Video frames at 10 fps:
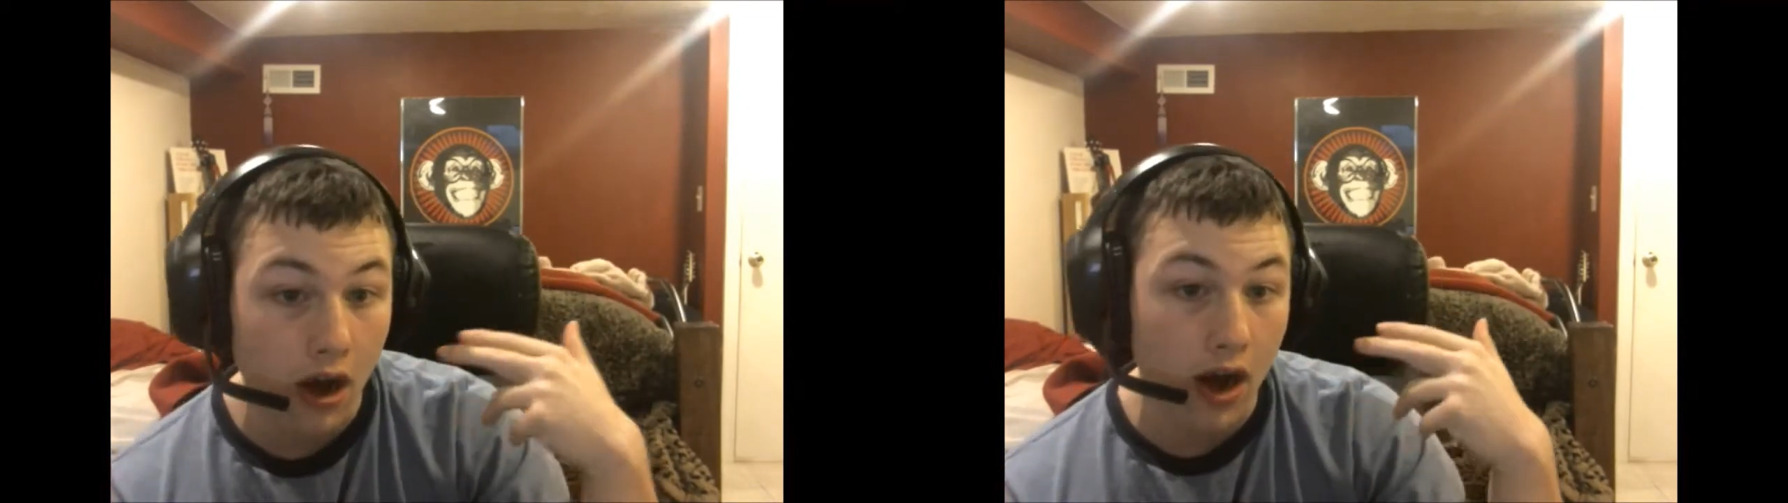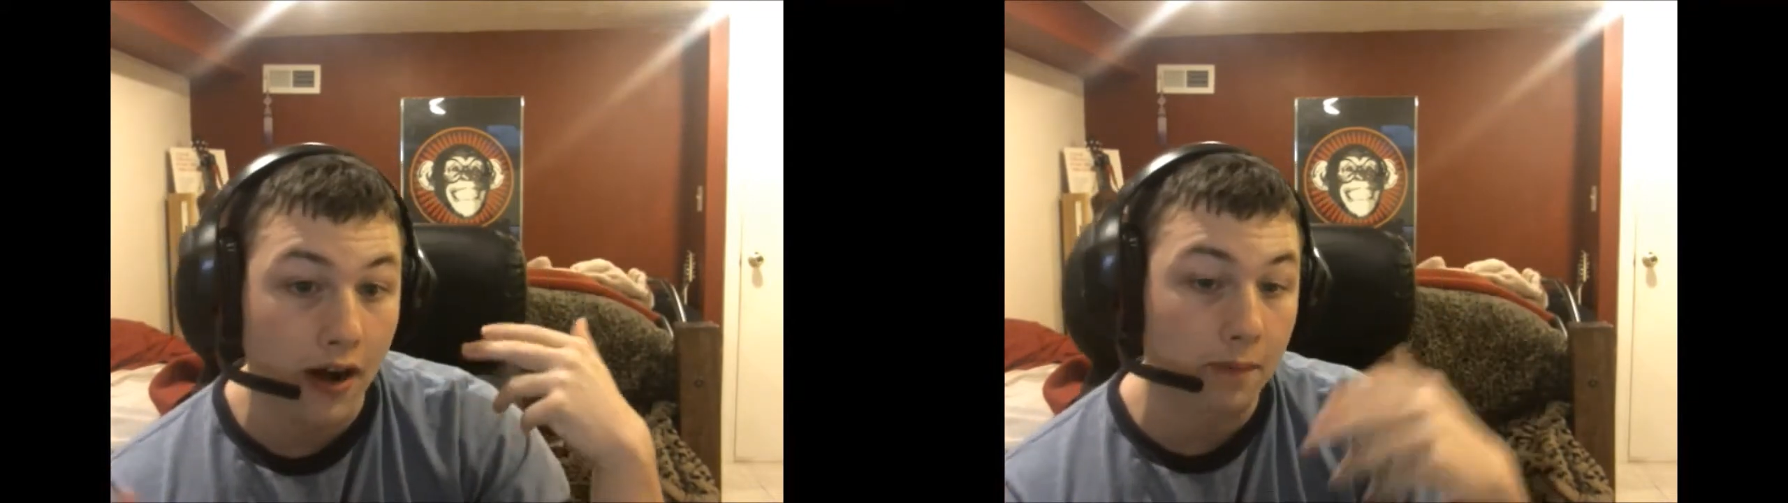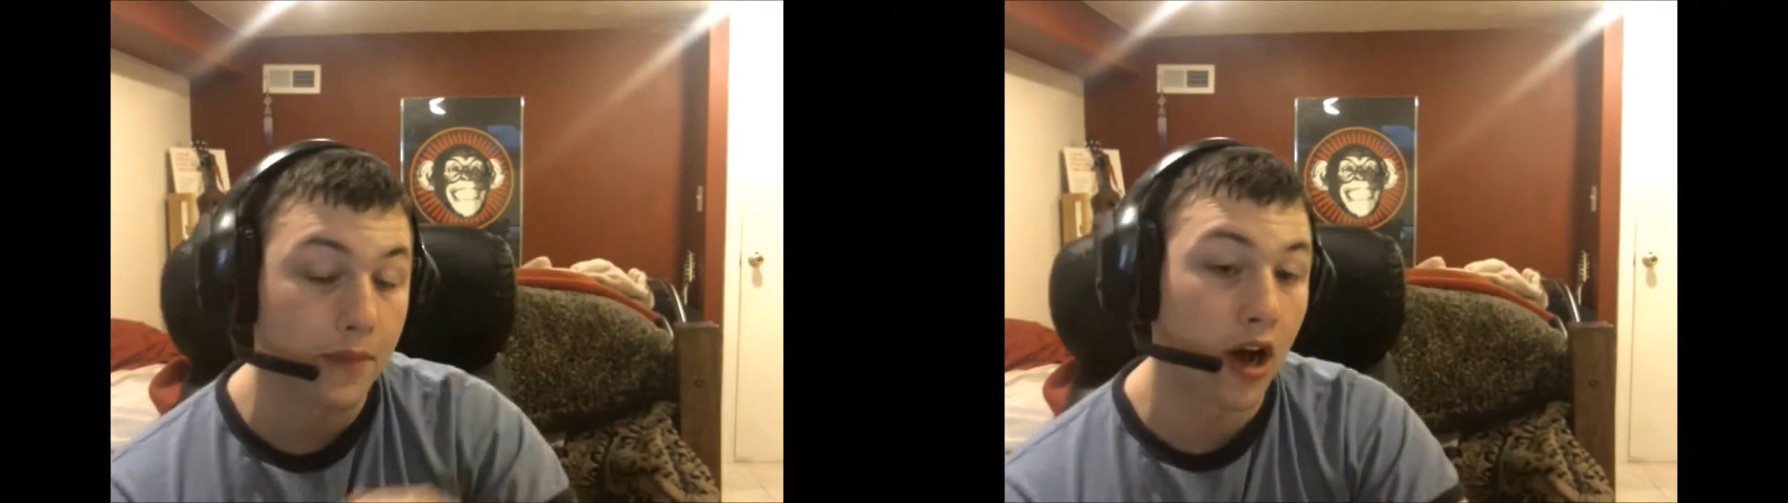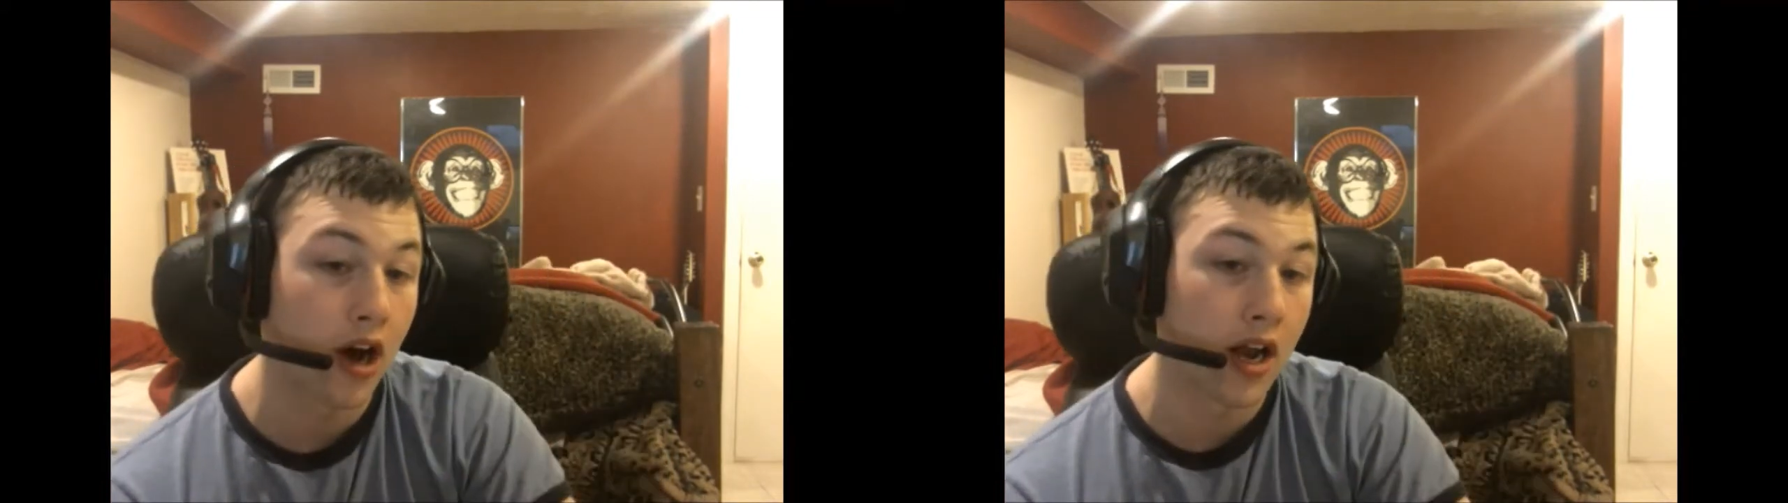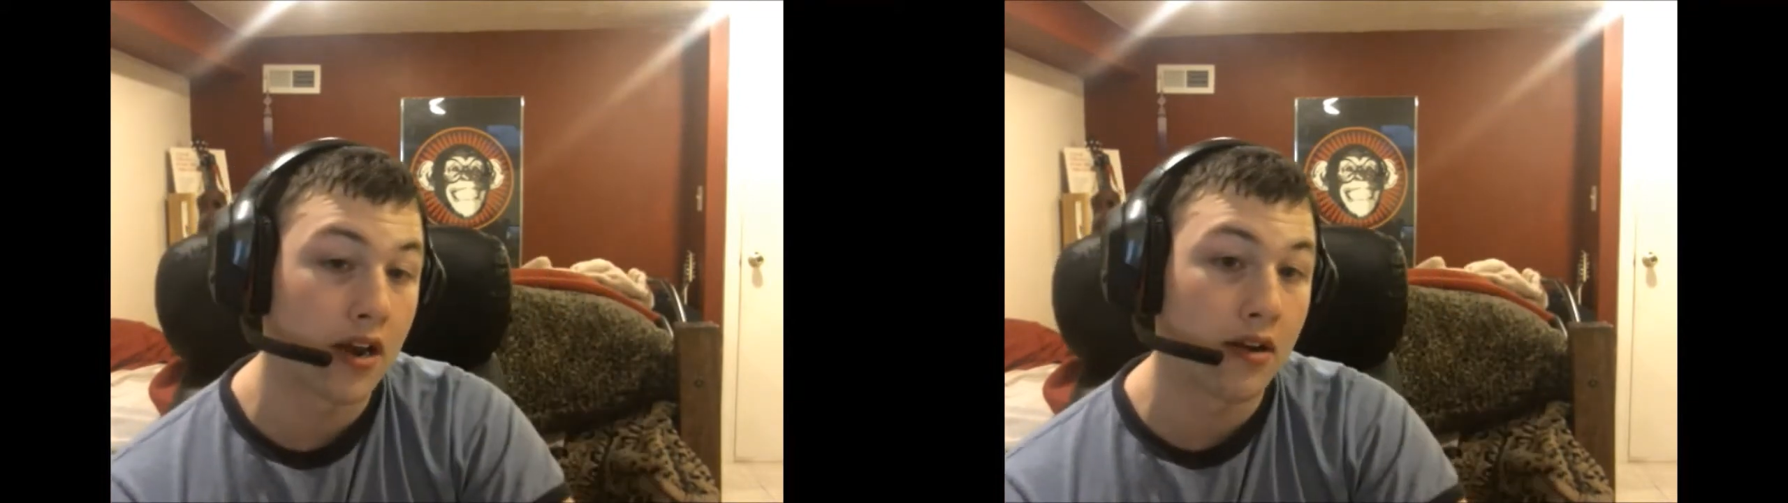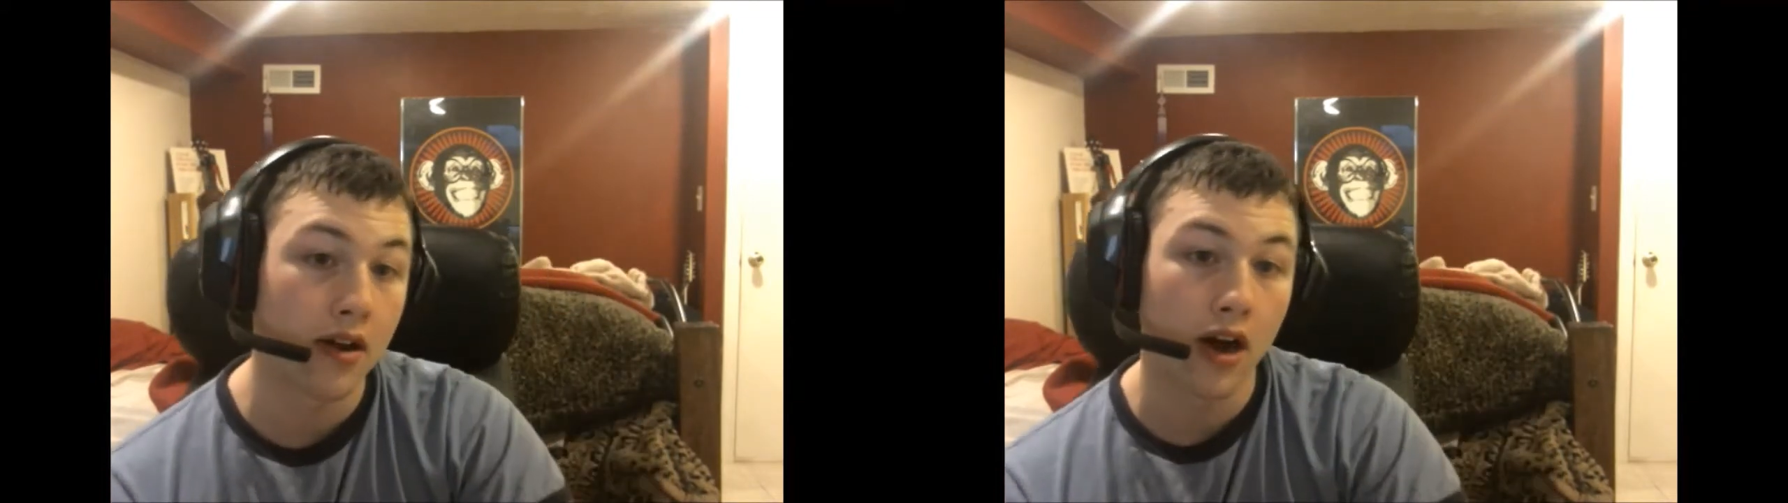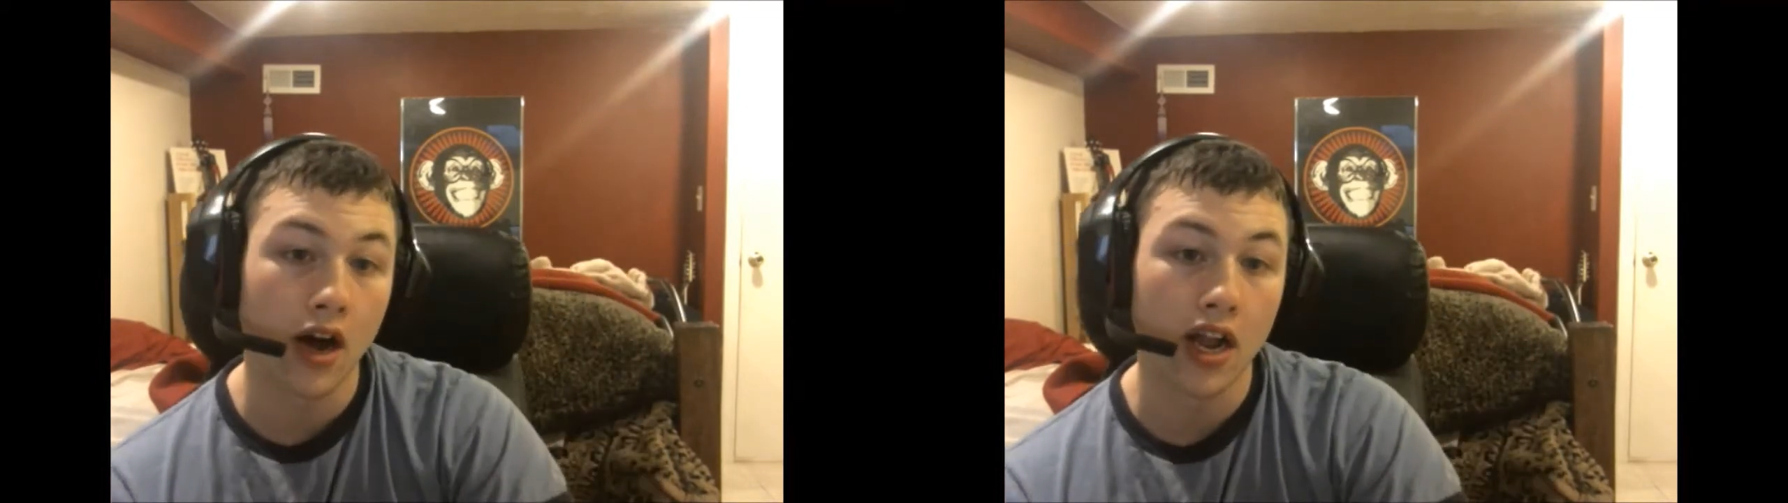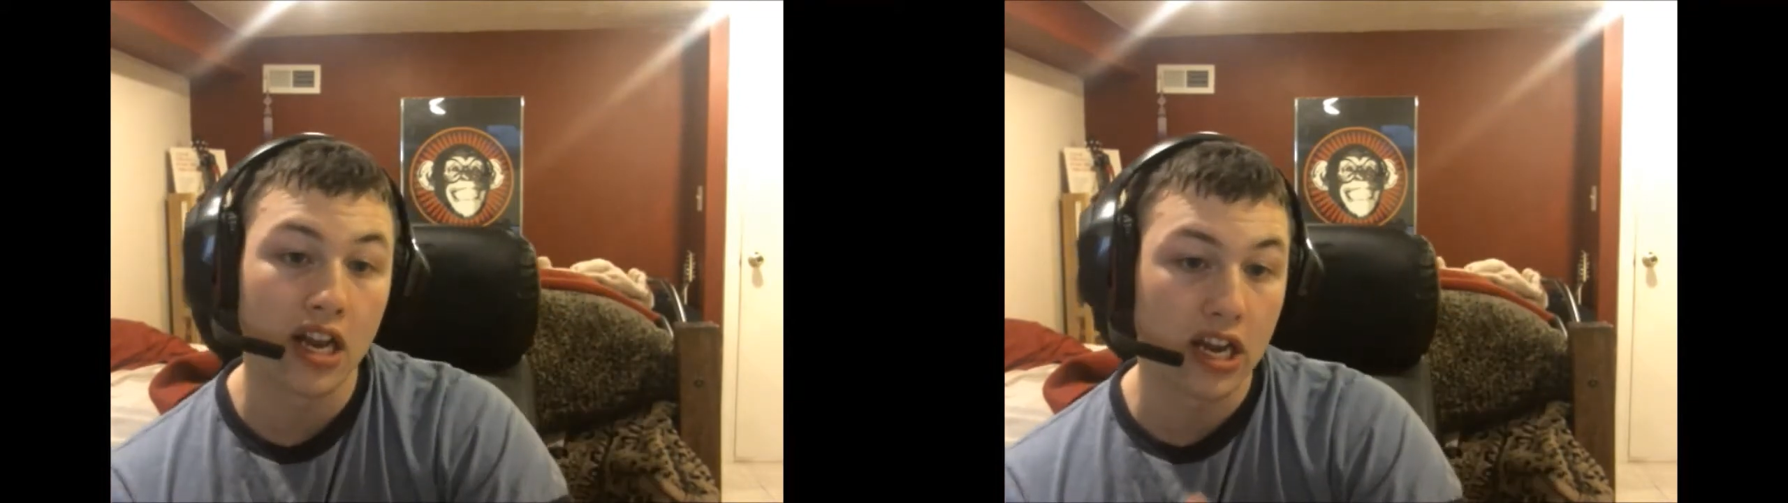on